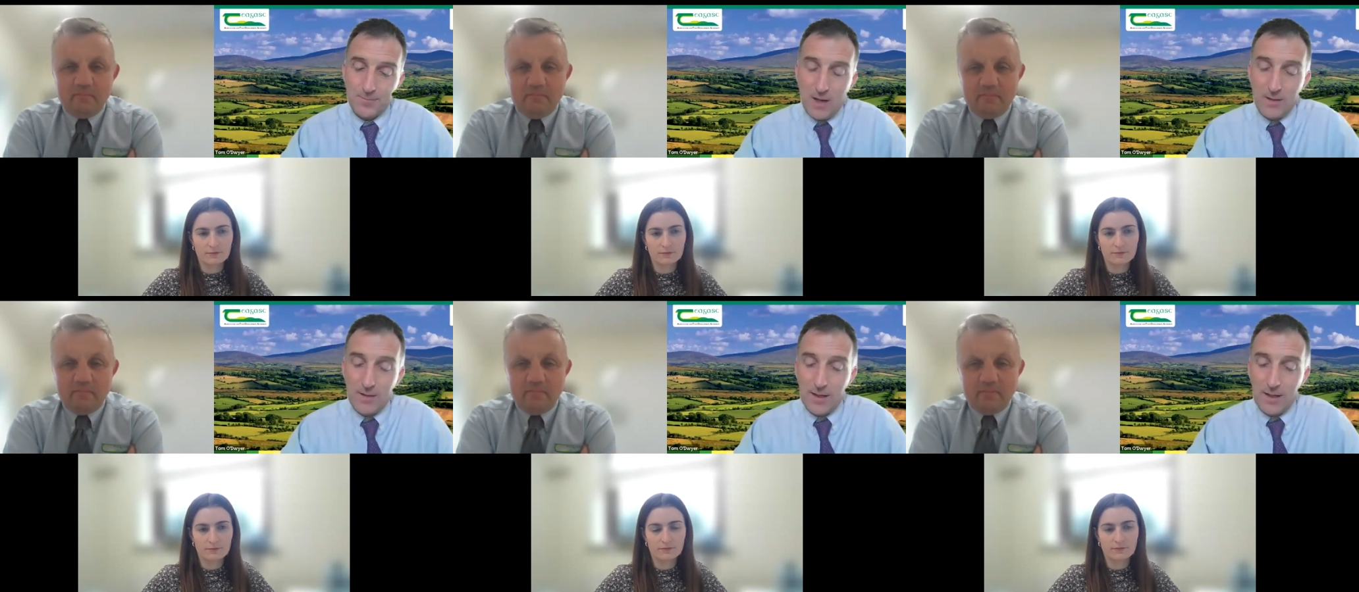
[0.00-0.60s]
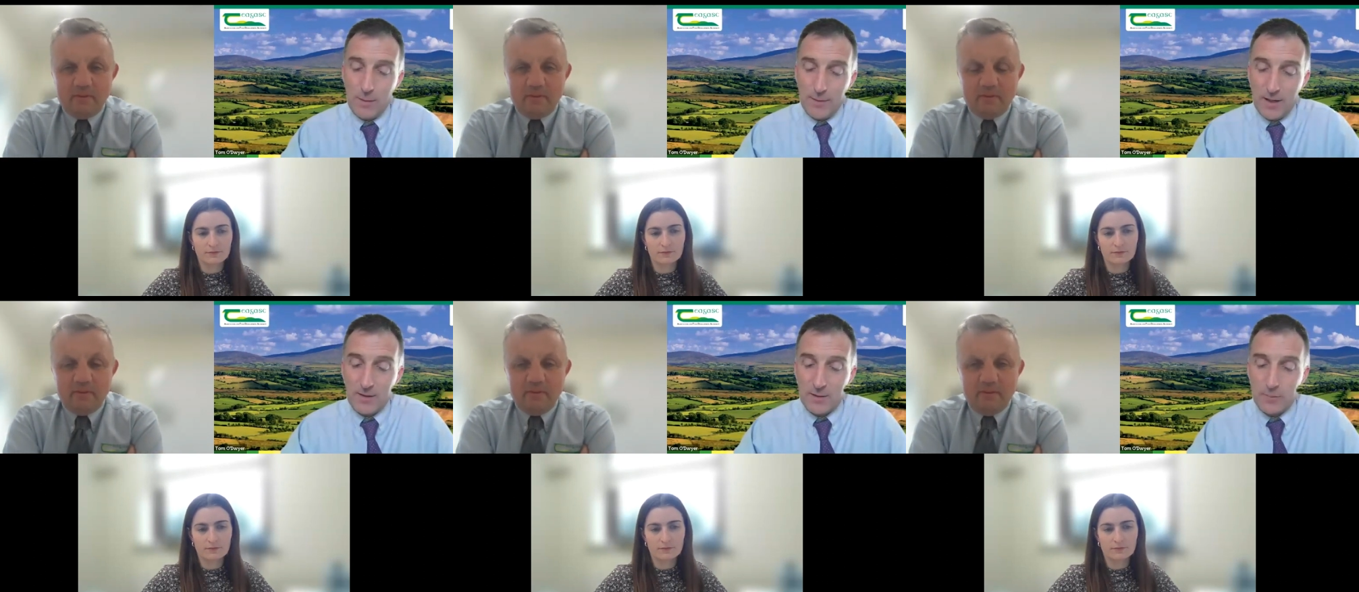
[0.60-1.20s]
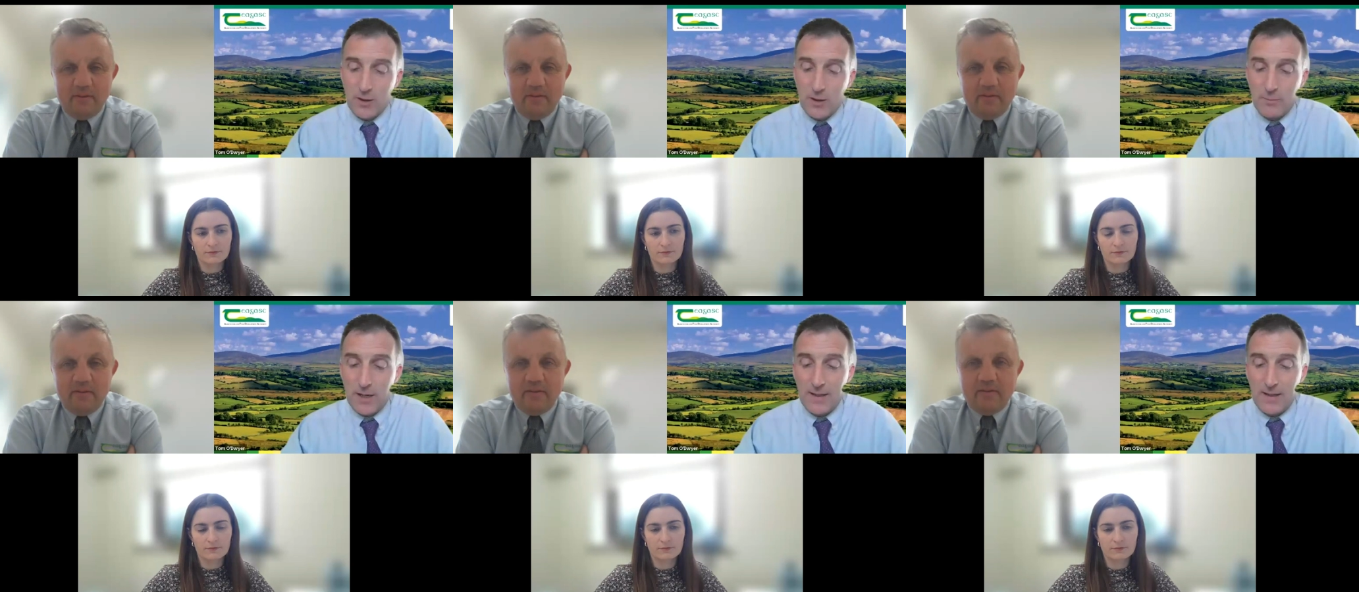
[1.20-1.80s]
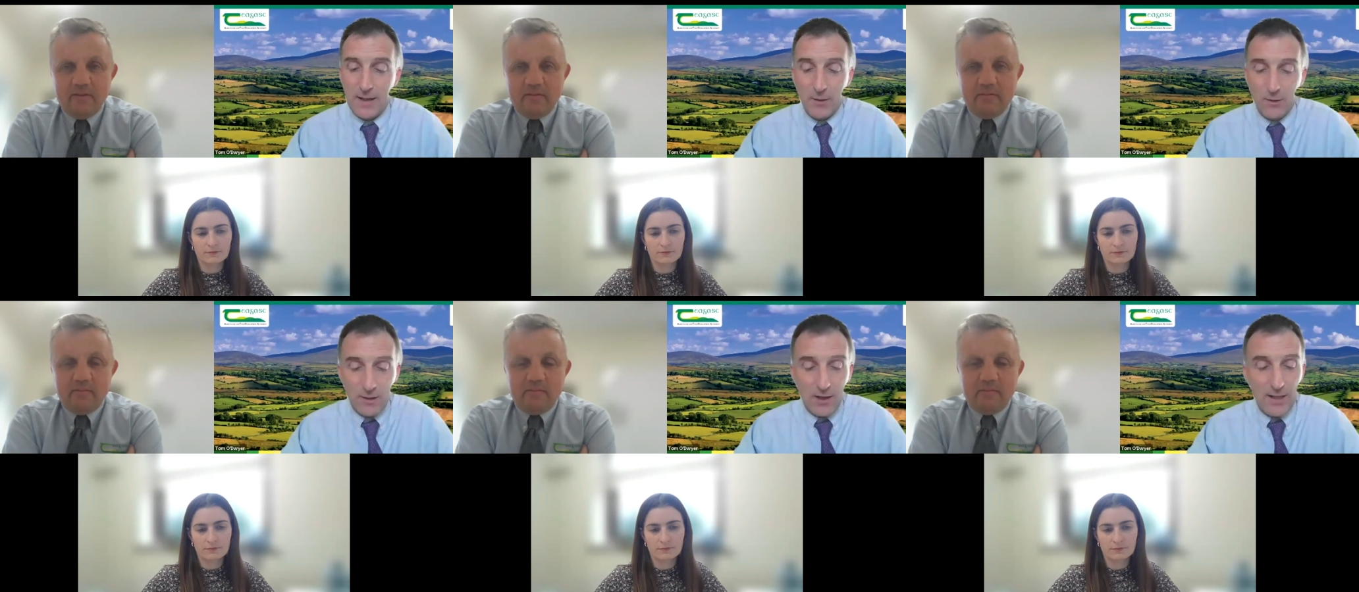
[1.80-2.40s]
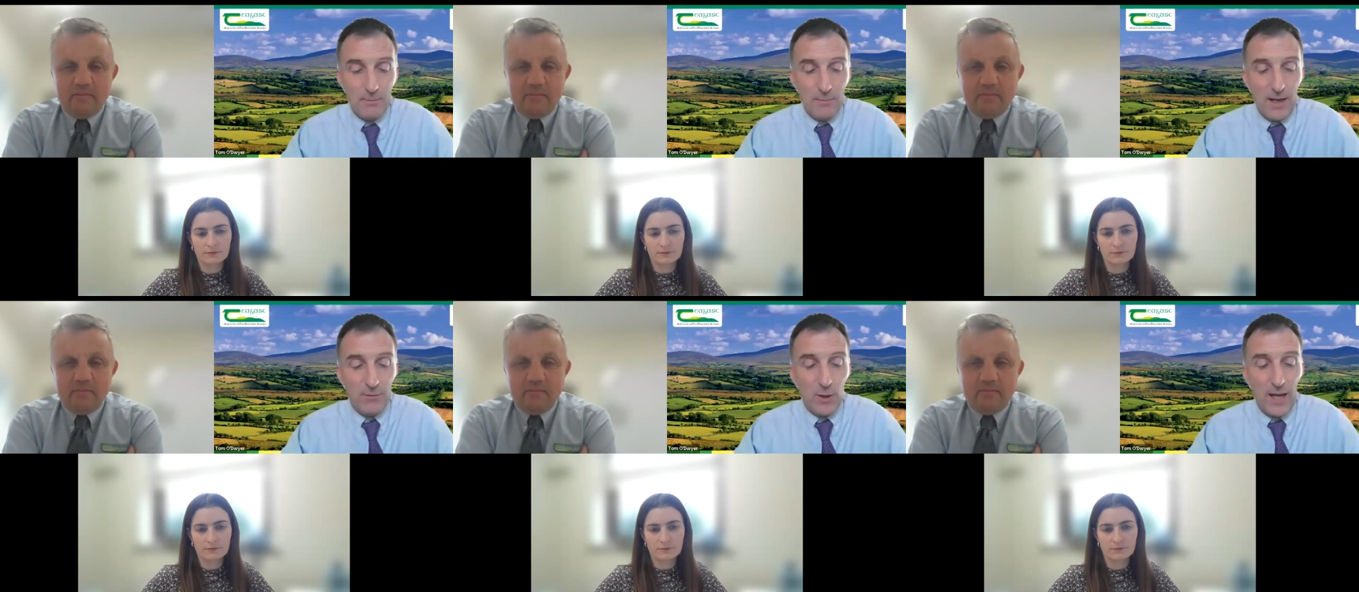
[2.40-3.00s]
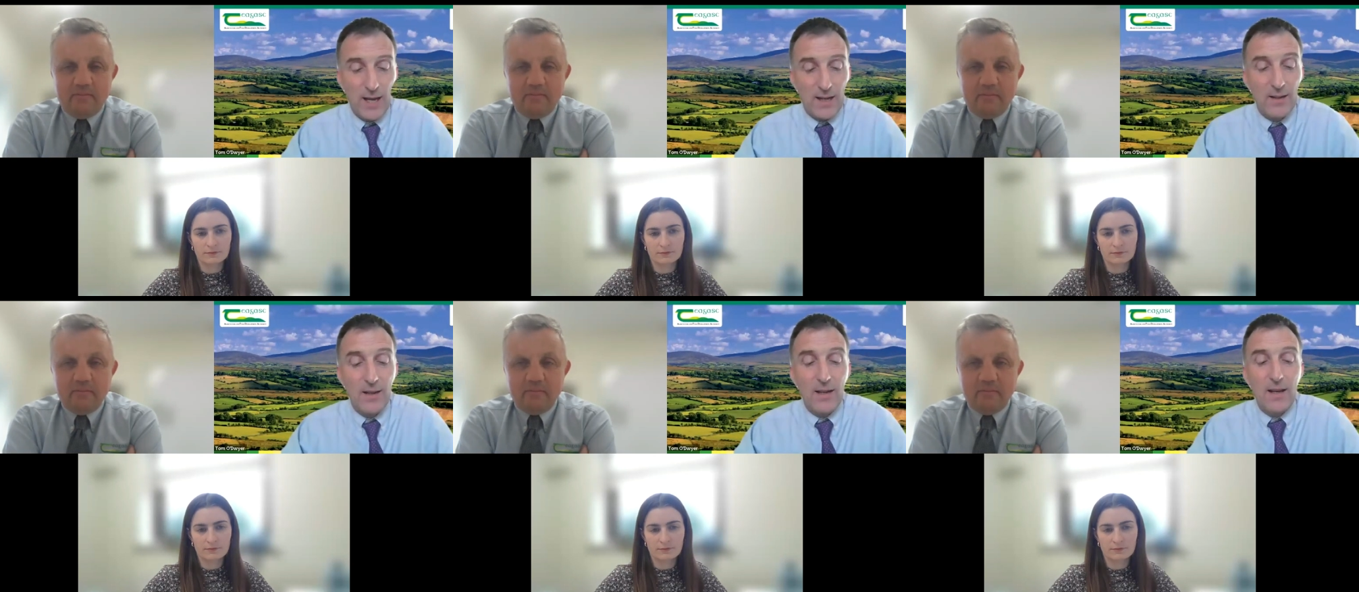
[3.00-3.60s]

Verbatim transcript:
Speaker 1: on the webinar this morning by another colleague, Meabh O'Hagan.